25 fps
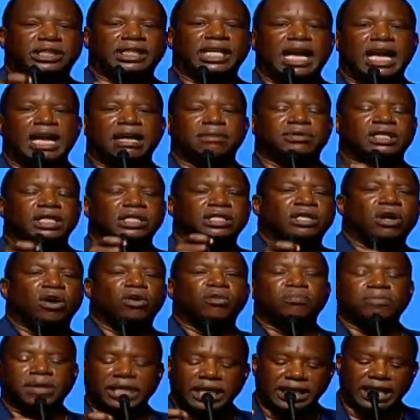James is
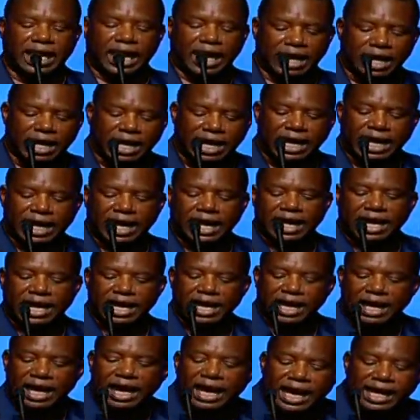going to be there
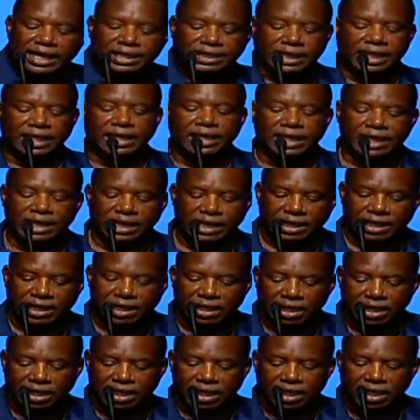at the
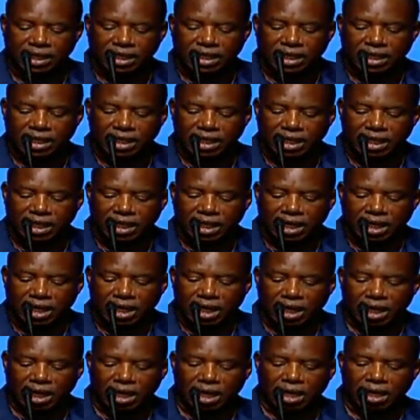end
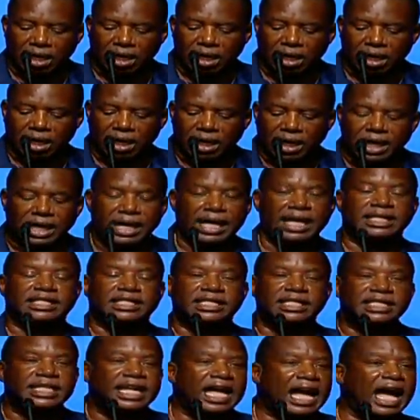uh,
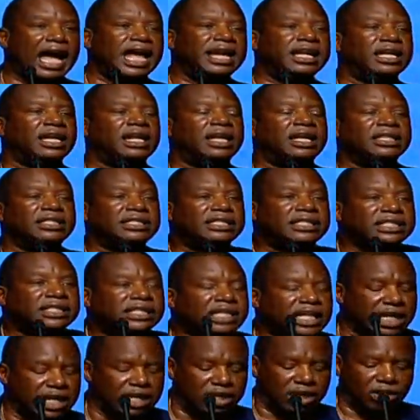it's not
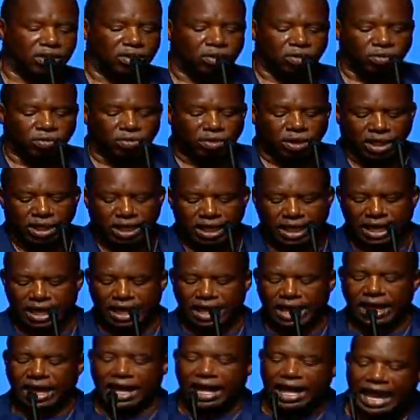until
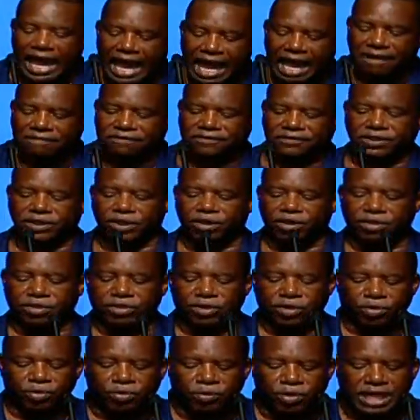after
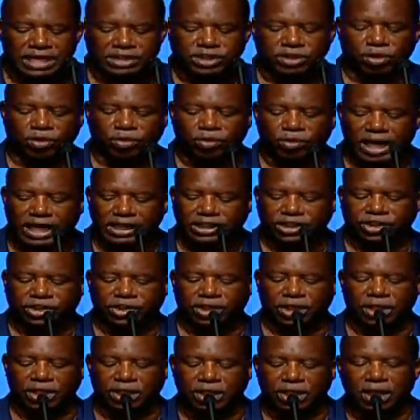the
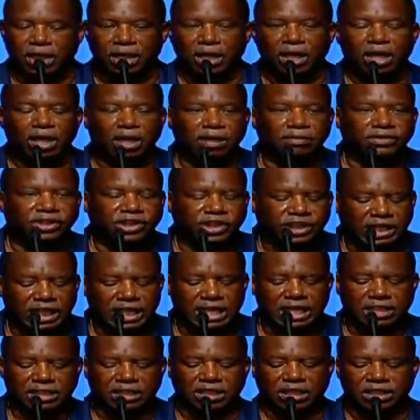resurrection of
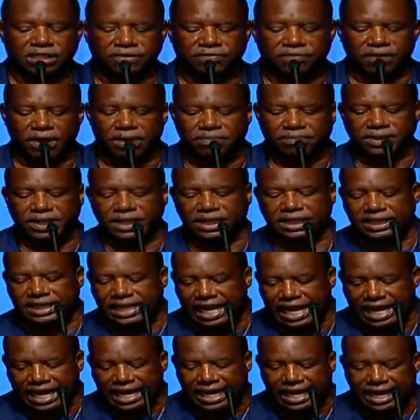Jesus from the
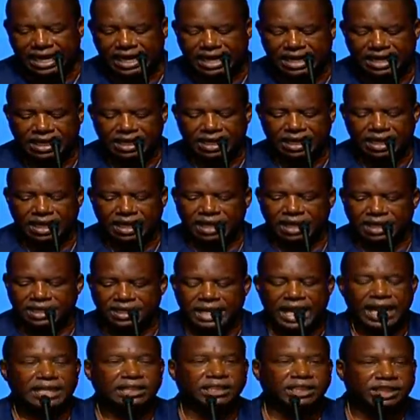dead
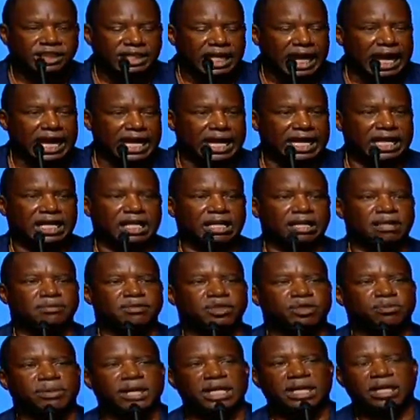that
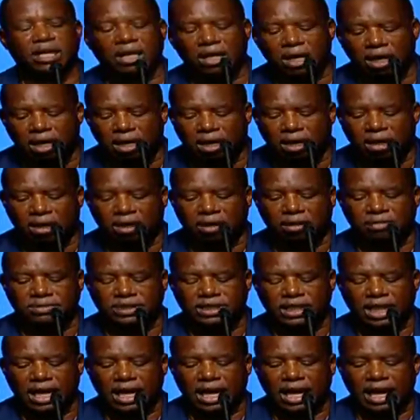James
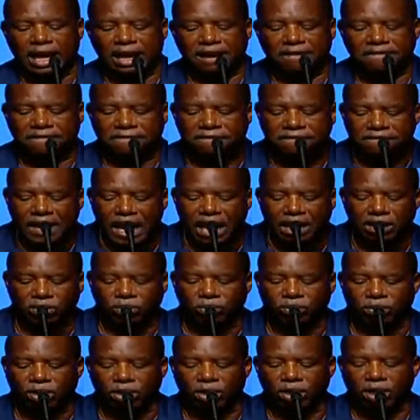becomes a
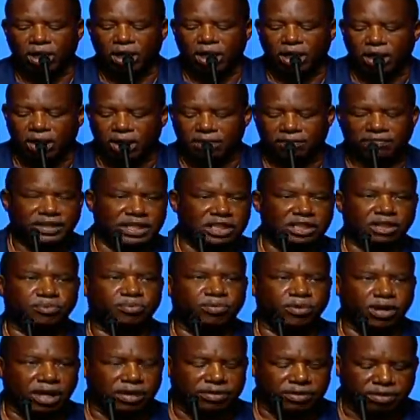follower of his
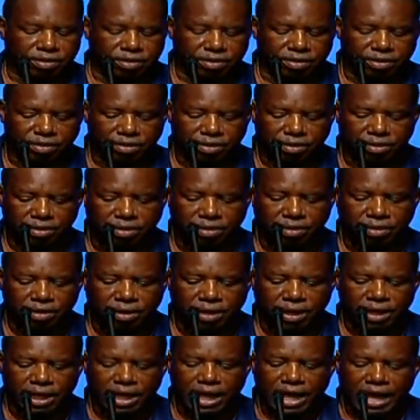brother.
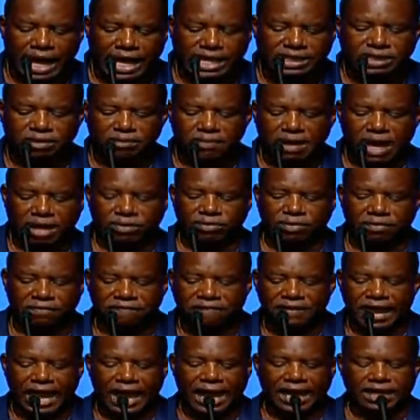As a matter
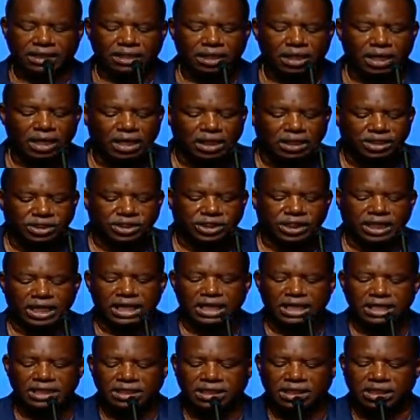of fact,
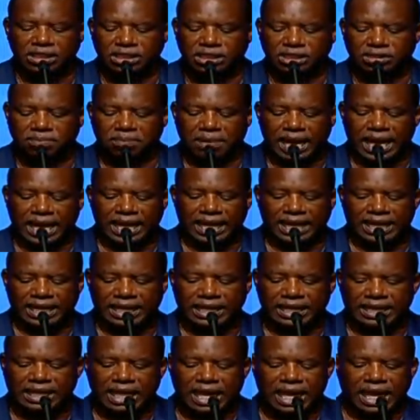Jesus
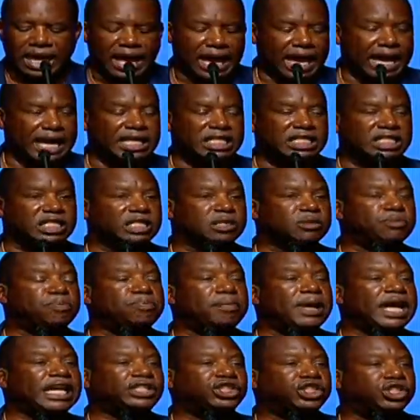made a
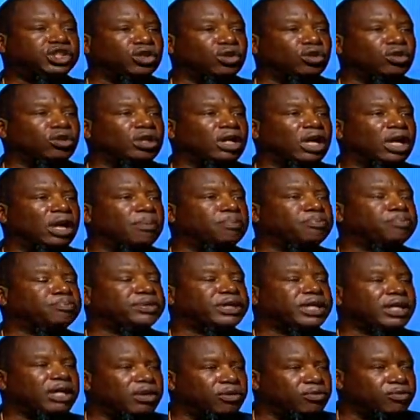special
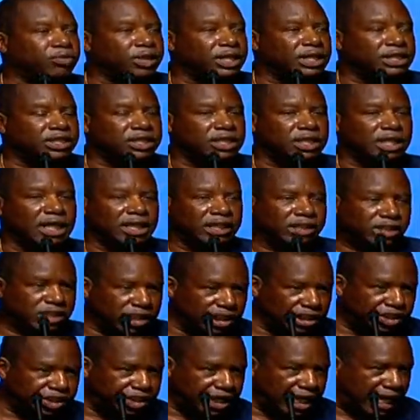appearance
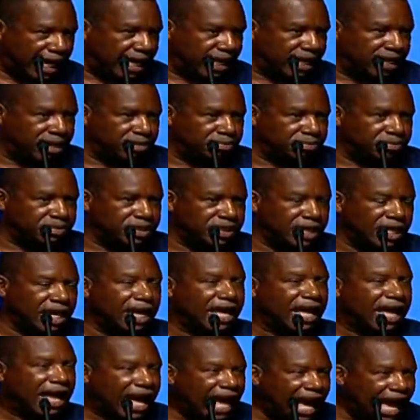to James
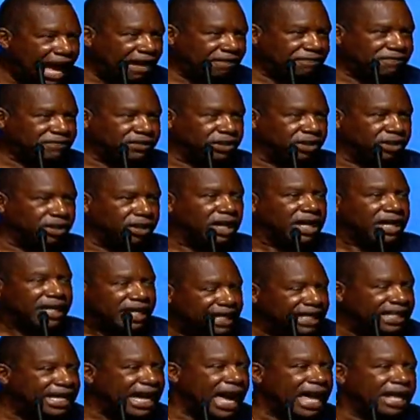after
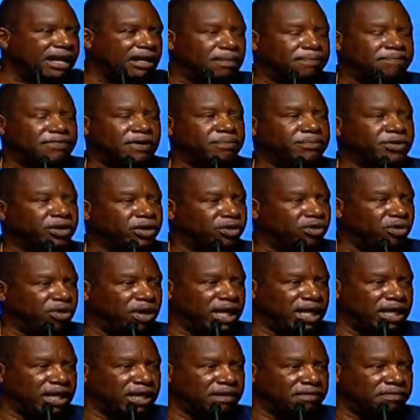he got up from the
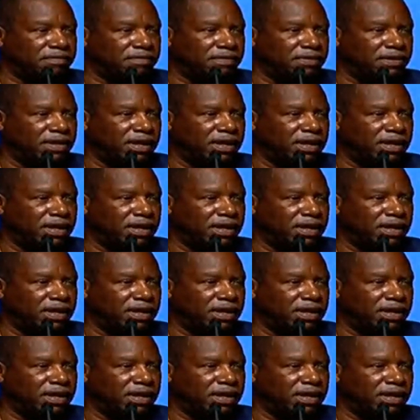grave.